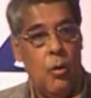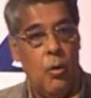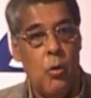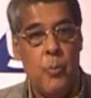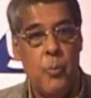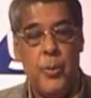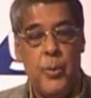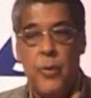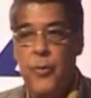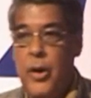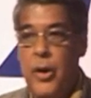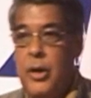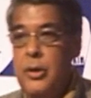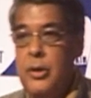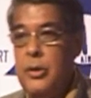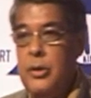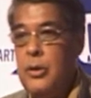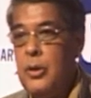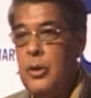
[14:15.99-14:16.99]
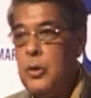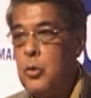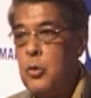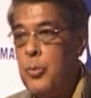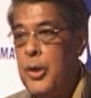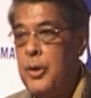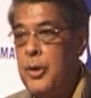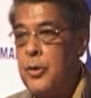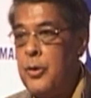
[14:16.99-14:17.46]
who preferred
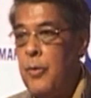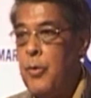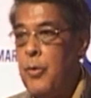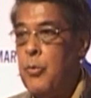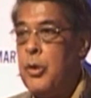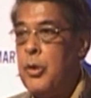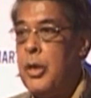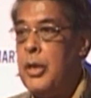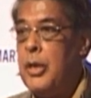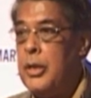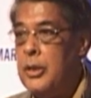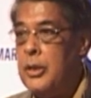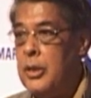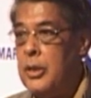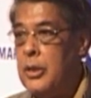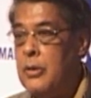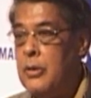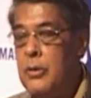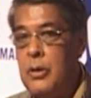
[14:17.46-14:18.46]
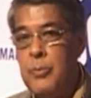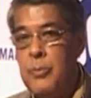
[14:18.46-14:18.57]
to be interviewed in Hindi